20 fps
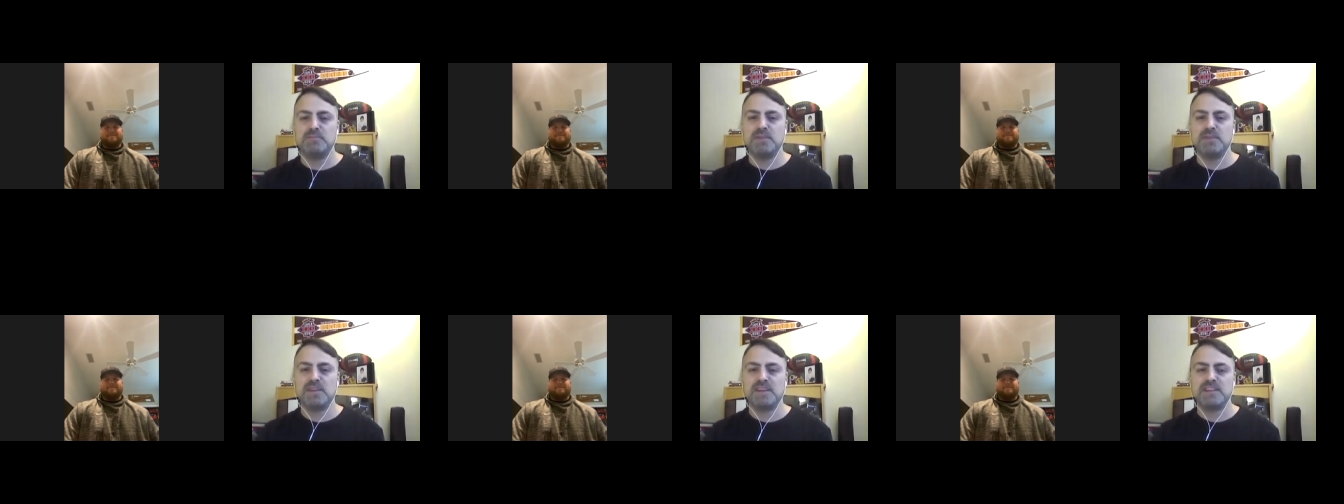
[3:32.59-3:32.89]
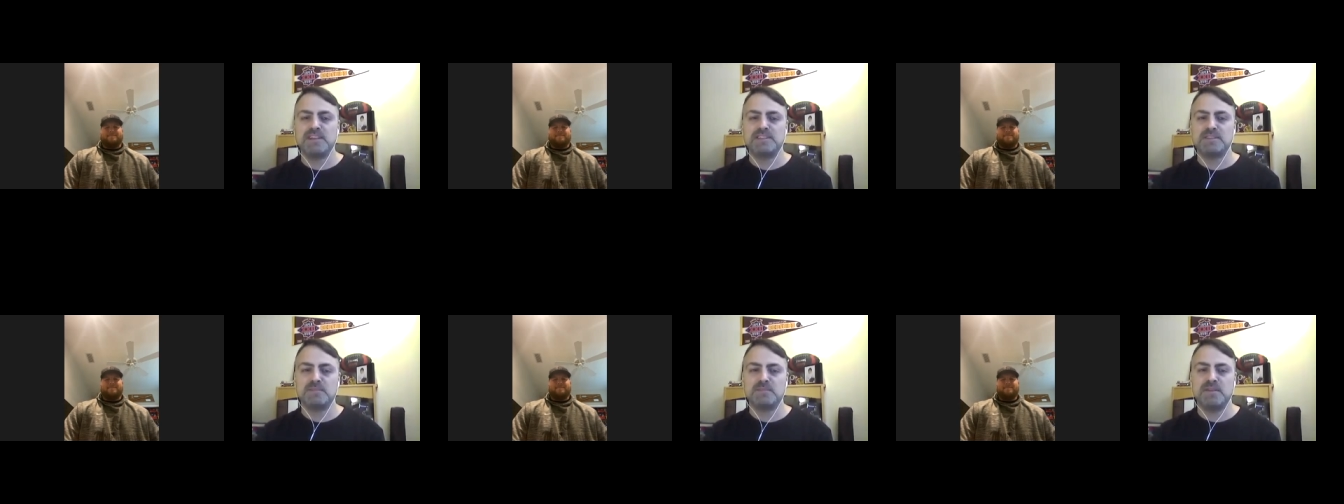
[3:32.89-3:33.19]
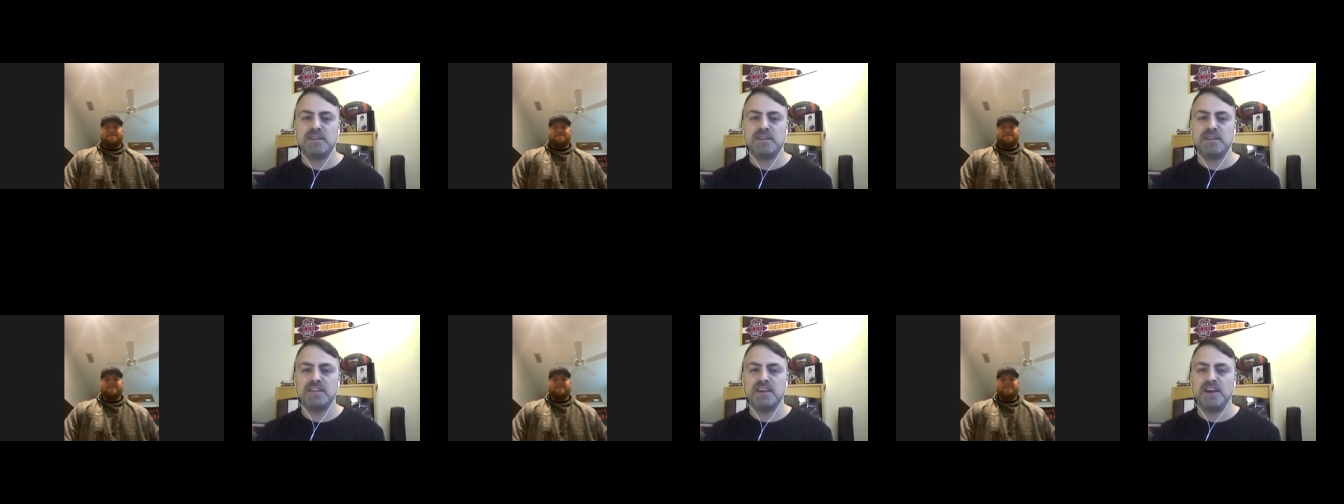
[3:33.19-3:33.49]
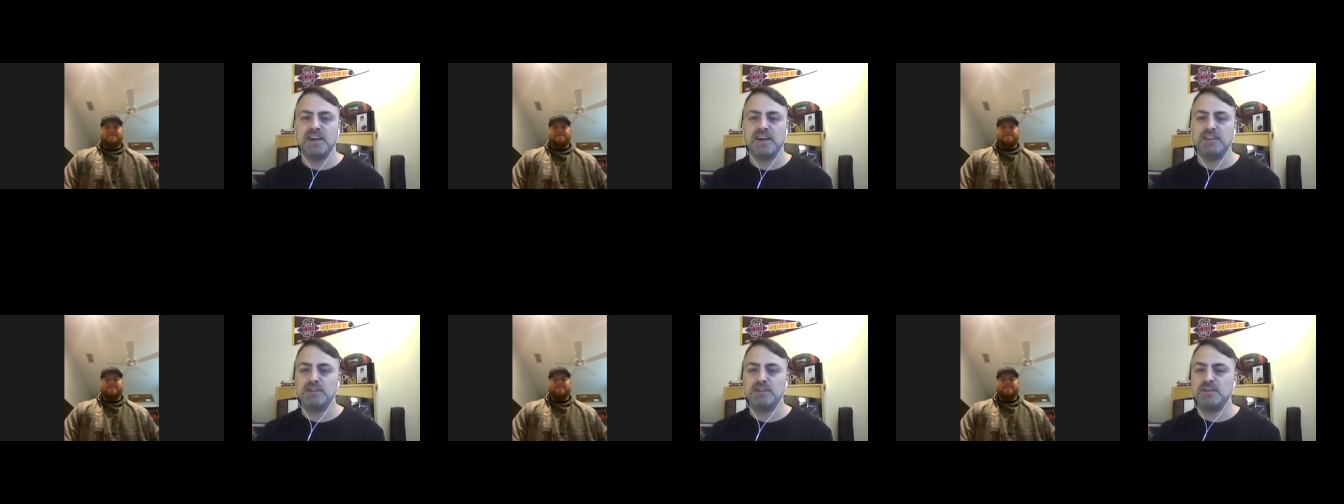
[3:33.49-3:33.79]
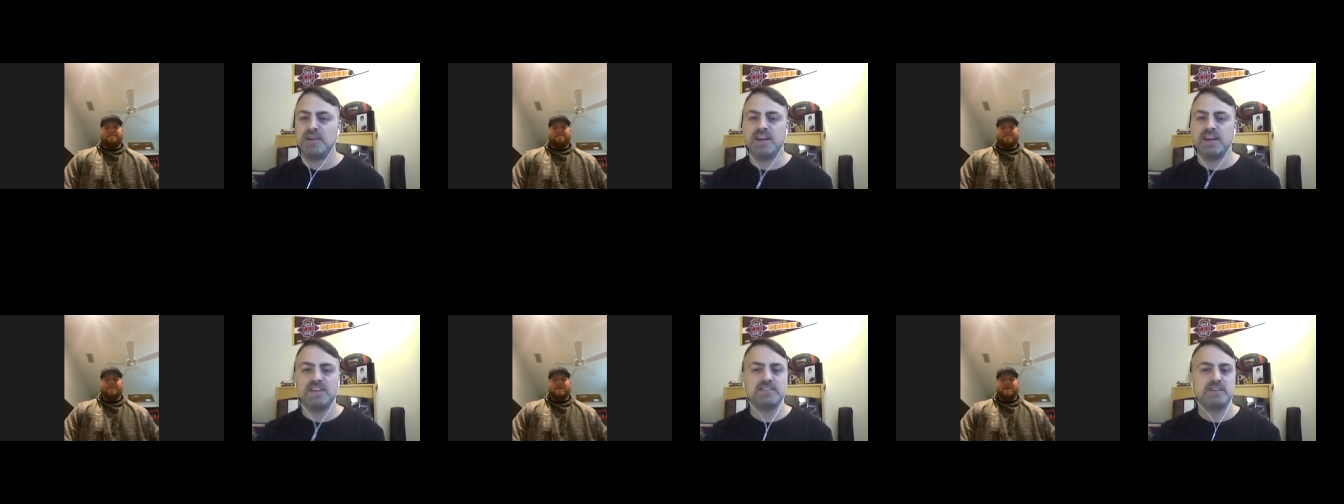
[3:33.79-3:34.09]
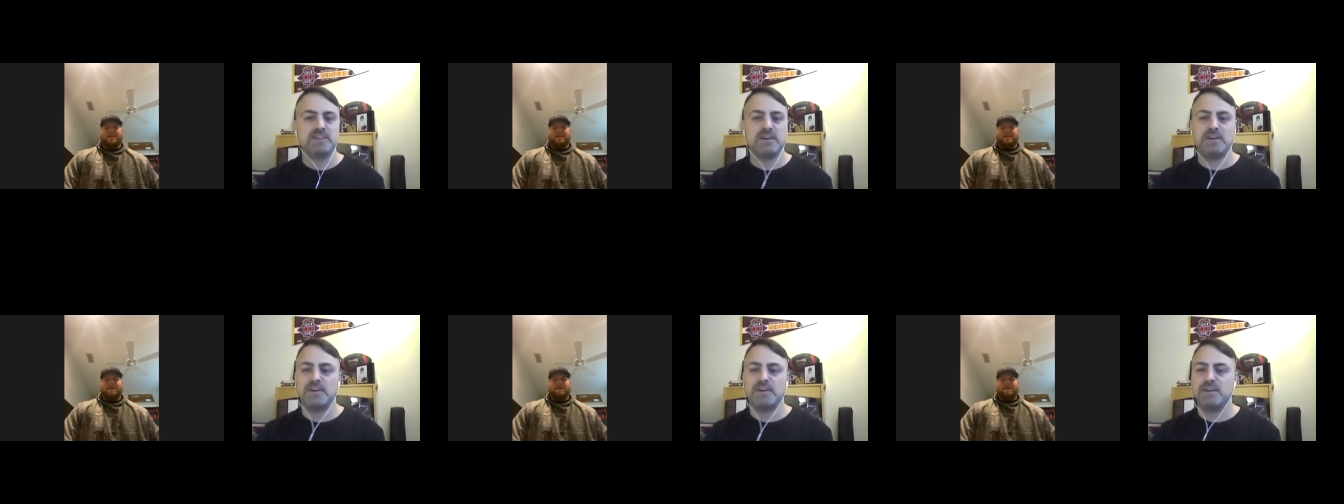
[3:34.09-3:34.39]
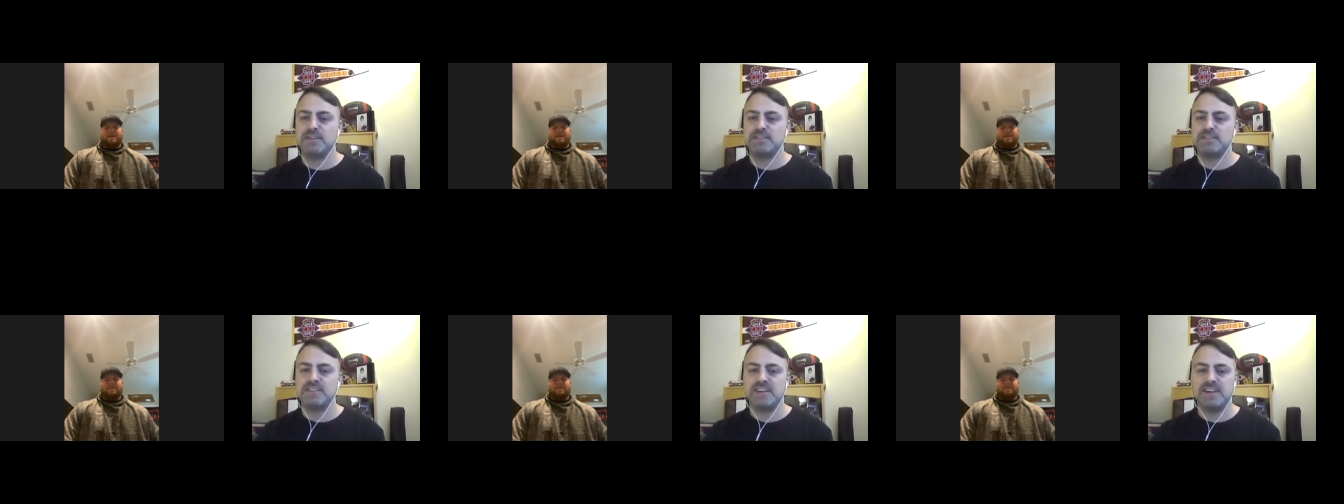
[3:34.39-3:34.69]
because I mean, you guys
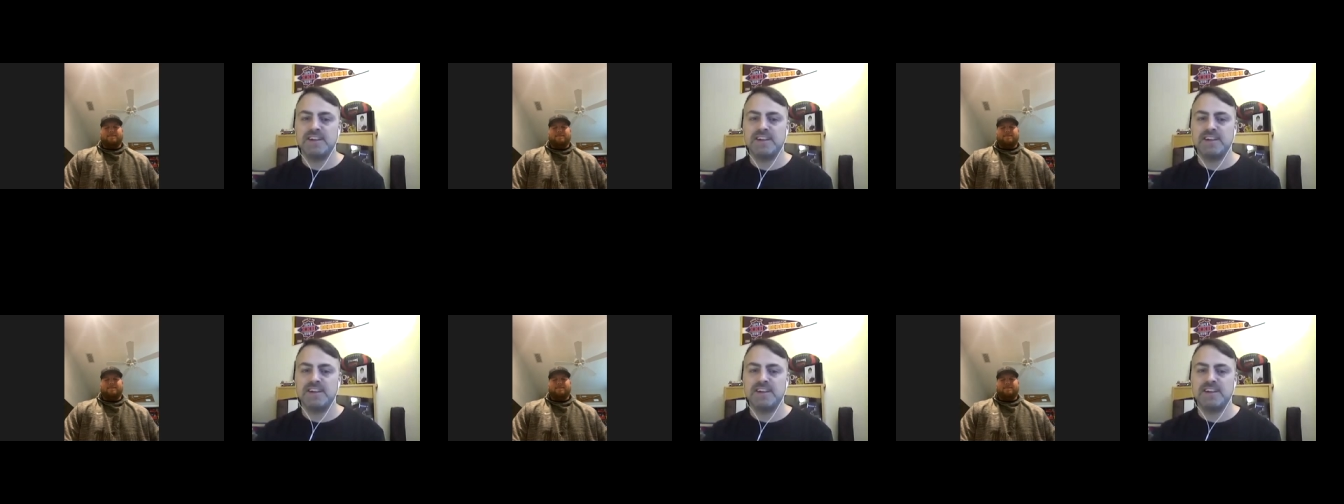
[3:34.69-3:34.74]
aren't